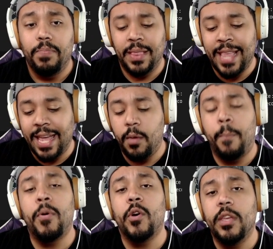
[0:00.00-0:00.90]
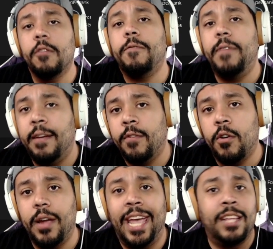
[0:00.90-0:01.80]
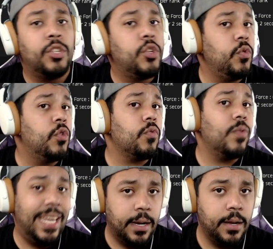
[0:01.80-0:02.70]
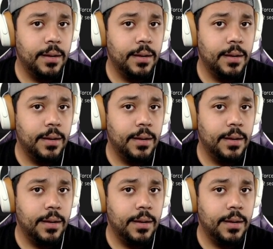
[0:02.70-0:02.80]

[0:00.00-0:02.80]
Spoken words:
then put your favor into green.